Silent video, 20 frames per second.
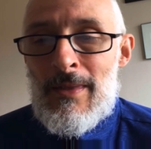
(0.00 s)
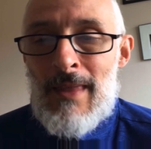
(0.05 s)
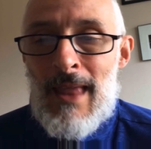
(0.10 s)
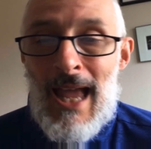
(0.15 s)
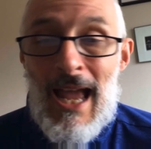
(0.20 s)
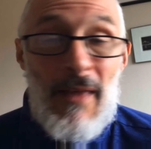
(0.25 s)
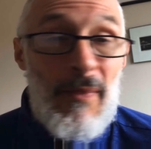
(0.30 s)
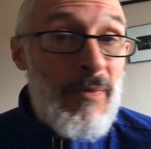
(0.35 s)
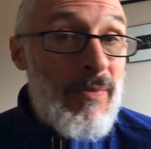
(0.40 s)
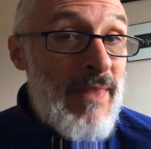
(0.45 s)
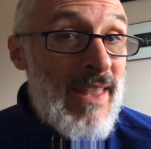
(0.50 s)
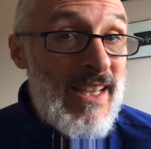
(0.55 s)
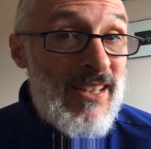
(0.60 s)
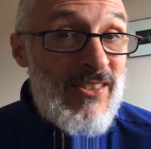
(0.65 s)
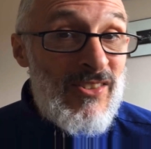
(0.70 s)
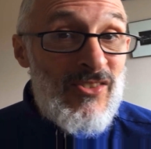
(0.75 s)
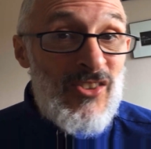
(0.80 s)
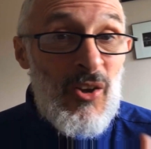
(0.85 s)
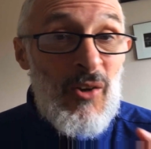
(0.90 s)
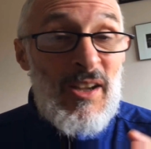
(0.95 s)
and this
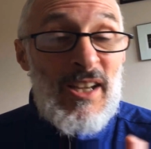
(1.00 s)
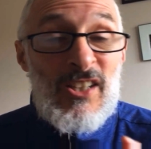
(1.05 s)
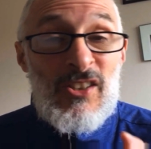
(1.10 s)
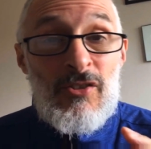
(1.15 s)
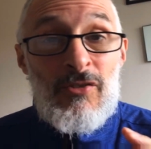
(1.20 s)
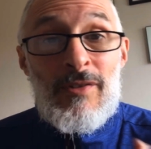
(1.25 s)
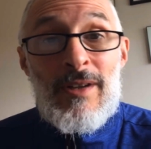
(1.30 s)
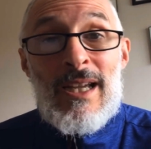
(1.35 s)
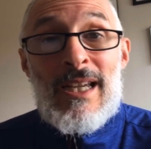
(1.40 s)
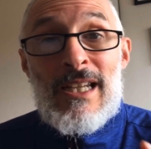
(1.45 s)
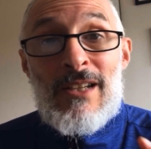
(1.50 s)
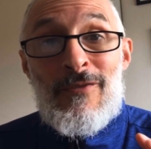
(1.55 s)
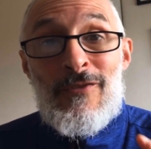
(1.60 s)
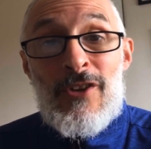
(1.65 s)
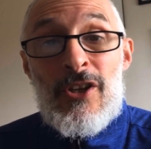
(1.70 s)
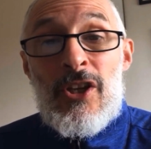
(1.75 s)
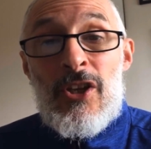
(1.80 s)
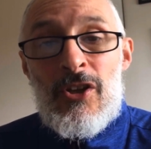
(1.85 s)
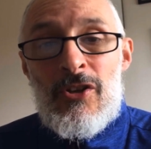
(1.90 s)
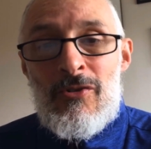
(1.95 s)
site is created for
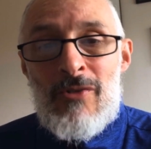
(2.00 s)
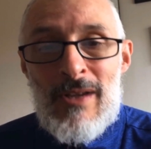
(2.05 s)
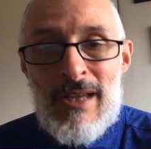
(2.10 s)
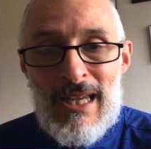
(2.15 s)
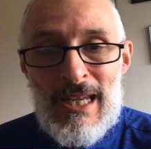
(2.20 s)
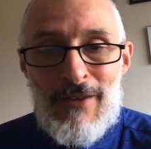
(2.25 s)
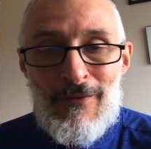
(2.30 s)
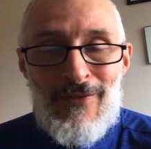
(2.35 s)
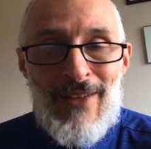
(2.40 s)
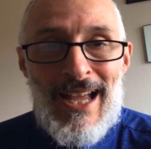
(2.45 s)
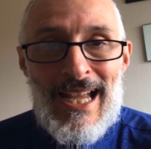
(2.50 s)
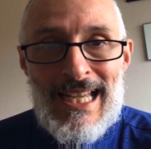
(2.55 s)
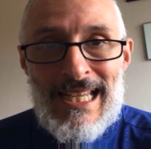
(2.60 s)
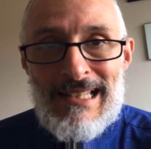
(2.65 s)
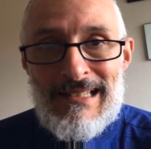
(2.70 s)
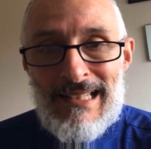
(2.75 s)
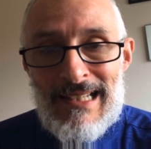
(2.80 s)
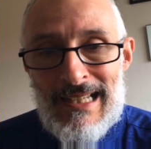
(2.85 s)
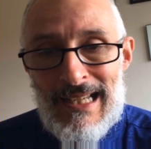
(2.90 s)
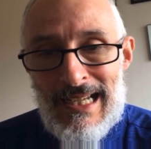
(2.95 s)
you if that
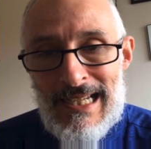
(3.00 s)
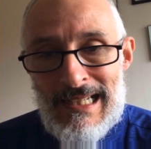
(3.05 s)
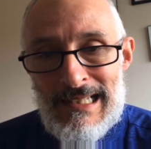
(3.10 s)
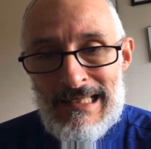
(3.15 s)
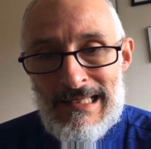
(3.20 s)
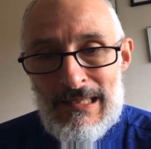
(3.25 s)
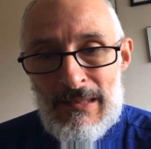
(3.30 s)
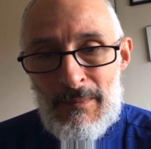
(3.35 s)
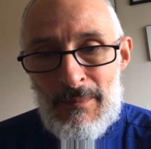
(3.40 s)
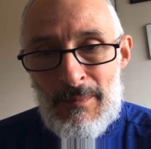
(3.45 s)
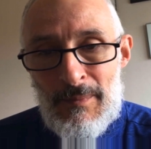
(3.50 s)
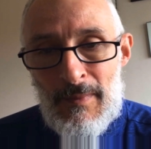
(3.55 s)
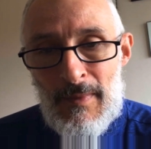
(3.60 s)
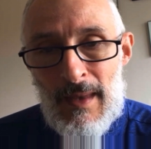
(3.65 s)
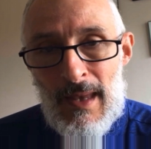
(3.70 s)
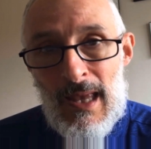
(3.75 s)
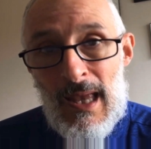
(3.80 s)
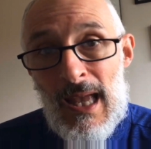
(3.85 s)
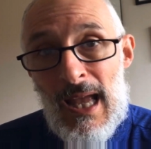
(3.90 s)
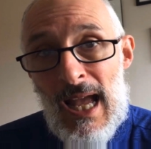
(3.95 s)
is the case.
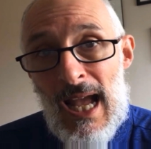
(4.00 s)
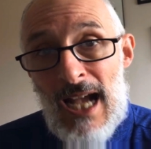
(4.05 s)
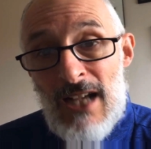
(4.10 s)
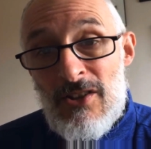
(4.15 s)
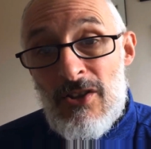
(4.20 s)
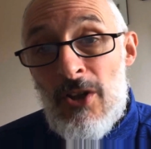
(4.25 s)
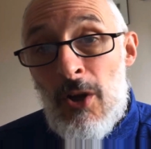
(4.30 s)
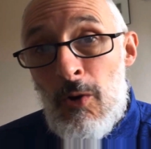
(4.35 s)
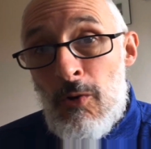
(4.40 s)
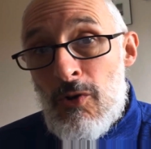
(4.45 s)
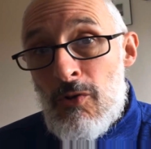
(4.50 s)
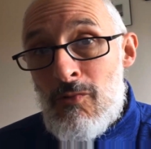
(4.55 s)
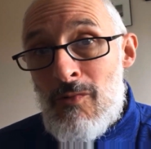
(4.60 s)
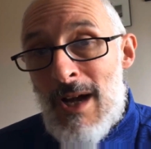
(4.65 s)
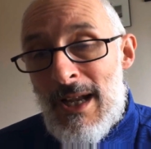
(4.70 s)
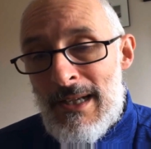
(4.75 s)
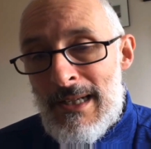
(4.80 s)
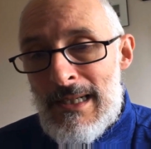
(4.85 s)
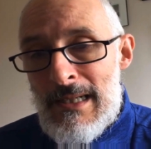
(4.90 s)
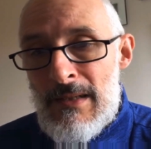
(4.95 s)
As an older
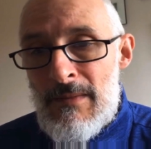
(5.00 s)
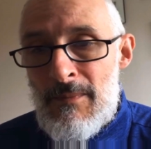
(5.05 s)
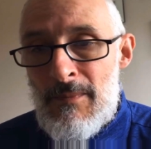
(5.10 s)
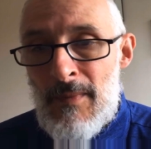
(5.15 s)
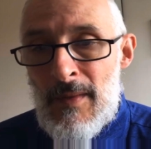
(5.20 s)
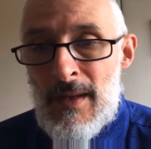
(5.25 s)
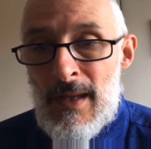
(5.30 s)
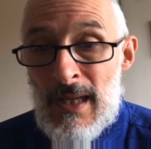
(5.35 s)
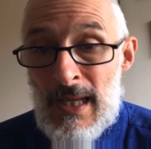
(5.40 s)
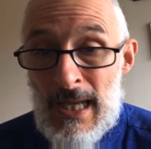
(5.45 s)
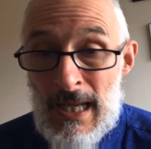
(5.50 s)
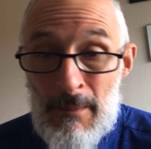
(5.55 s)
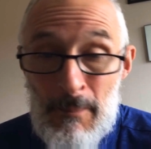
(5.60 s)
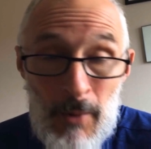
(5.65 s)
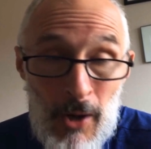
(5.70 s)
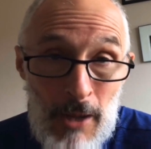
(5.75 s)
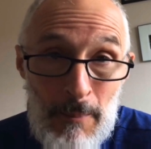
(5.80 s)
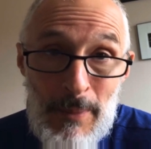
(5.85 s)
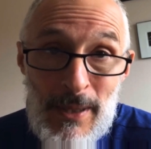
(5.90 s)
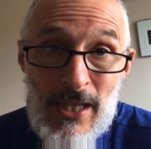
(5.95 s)
runner, in
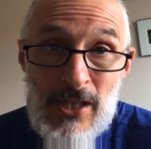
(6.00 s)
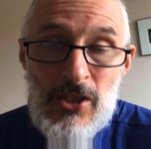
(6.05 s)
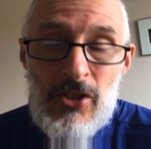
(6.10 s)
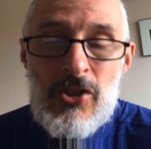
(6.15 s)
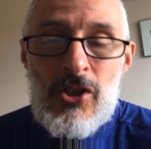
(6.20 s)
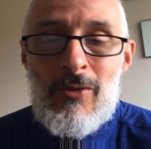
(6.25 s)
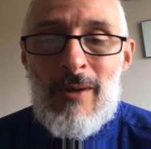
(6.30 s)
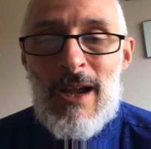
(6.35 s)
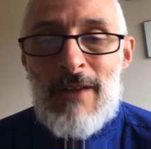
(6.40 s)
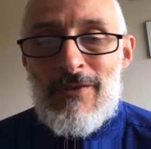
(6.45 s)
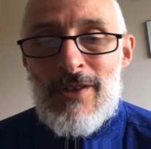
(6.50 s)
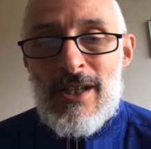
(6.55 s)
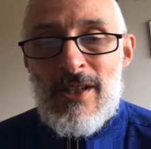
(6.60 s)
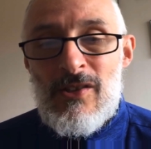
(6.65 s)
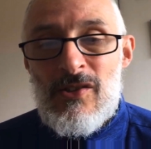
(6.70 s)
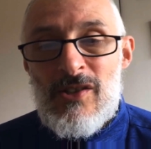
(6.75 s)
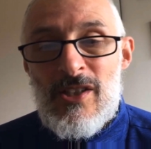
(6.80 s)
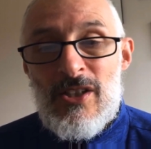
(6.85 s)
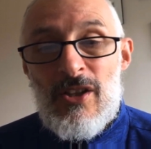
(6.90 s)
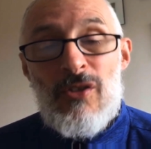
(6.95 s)
my opinion, you have to
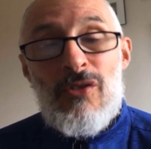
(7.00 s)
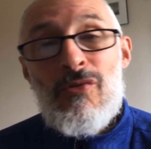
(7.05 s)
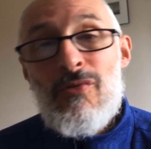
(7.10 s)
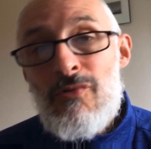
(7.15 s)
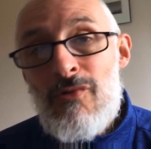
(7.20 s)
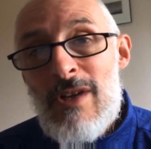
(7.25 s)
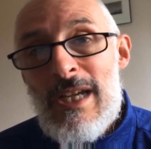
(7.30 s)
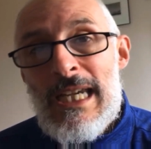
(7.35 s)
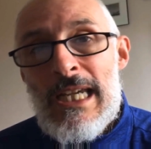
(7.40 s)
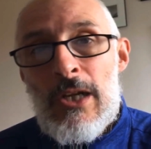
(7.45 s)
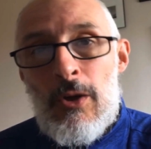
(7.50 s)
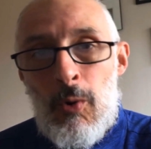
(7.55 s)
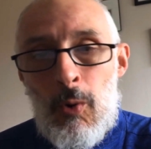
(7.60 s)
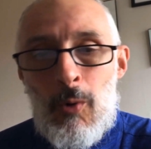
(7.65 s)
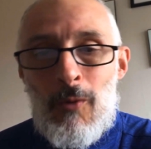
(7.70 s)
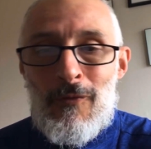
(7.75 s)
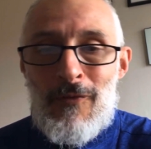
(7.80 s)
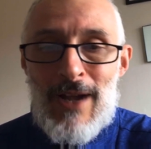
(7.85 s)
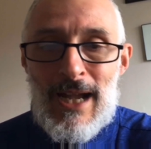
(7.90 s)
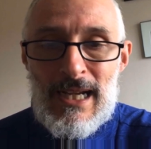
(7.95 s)
consider three
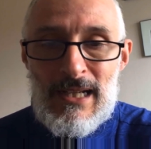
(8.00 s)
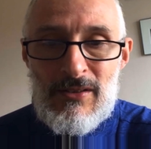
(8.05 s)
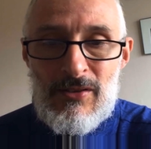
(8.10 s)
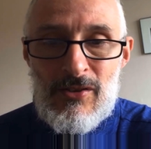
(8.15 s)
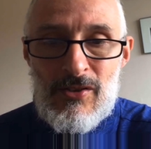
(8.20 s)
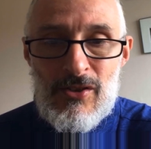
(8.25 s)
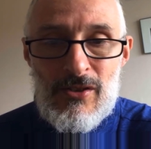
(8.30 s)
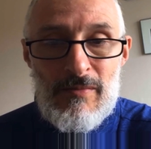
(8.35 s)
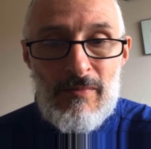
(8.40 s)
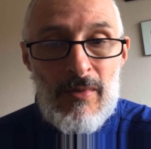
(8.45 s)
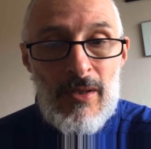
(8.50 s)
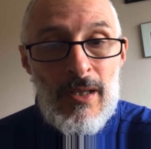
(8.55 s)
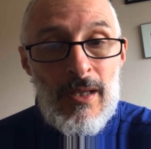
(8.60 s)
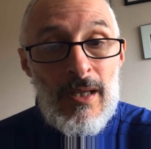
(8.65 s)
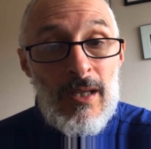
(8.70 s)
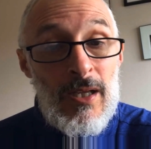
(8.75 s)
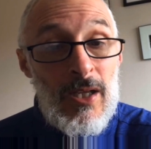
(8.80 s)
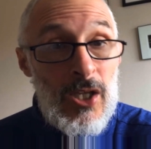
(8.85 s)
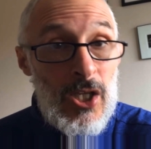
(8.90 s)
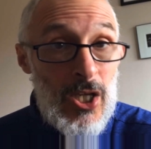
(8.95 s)
core factors.
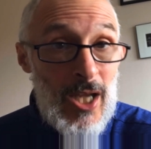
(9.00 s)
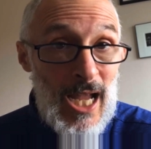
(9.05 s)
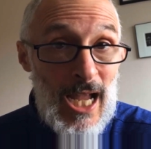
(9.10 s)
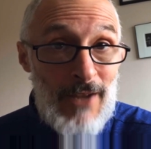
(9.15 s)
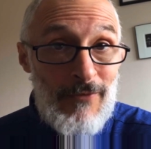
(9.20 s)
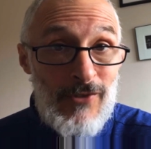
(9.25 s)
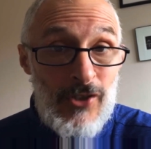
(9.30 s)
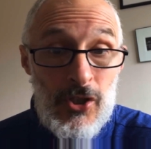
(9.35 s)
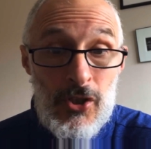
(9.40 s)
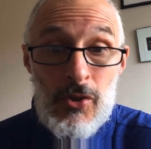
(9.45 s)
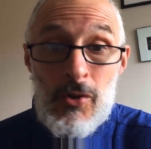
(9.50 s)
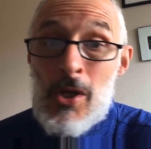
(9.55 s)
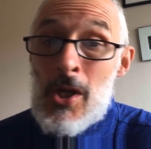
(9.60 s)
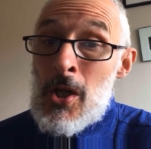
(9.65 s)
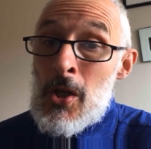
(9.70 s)
You have to